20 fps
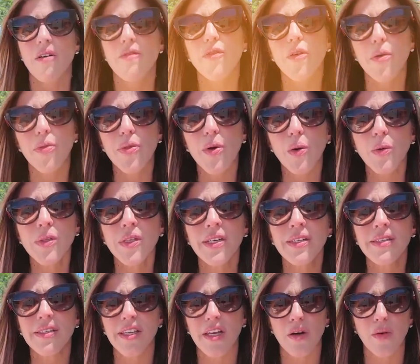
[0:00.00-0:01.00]
For those
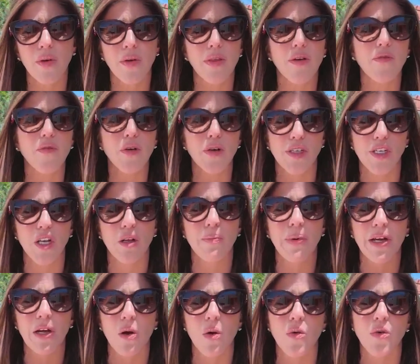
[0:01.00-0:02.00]
considering the for sale
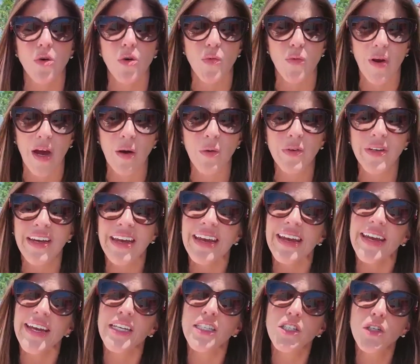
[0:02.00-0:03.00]
by owner route,
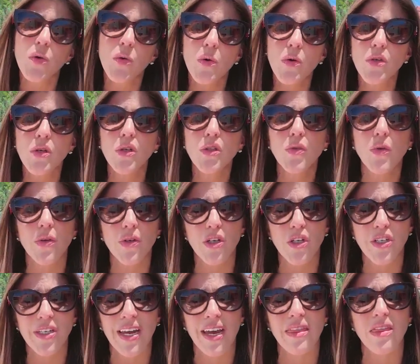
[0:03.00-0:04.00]
it's crucial to
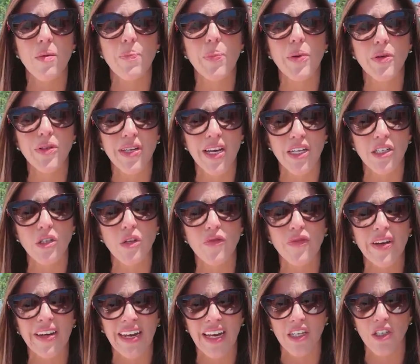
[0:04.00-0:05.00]
understand the potential
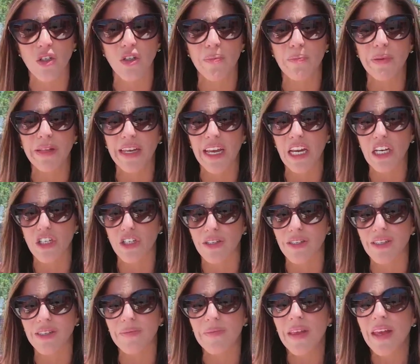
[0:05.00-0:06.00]
financial
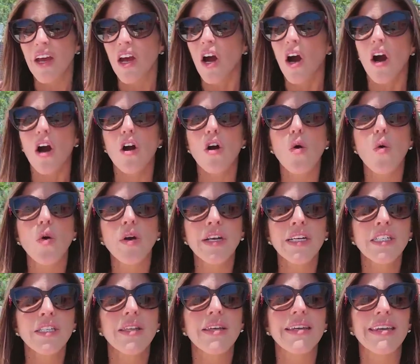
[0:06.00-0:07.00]
implications.
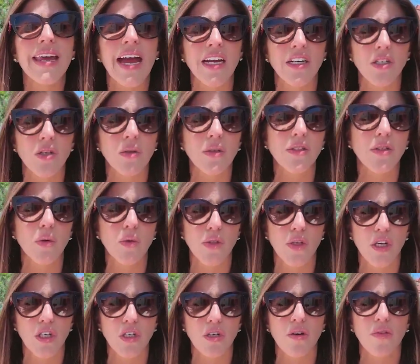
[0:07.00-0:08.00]
According to the National
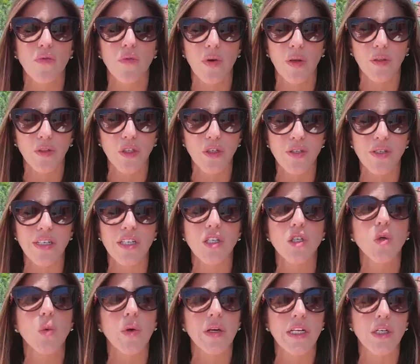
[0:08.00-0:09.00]
Association of Realtors in
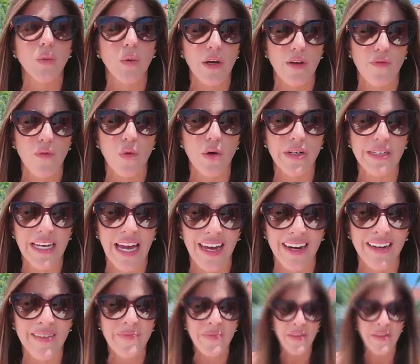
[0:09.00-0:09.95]
2024 data,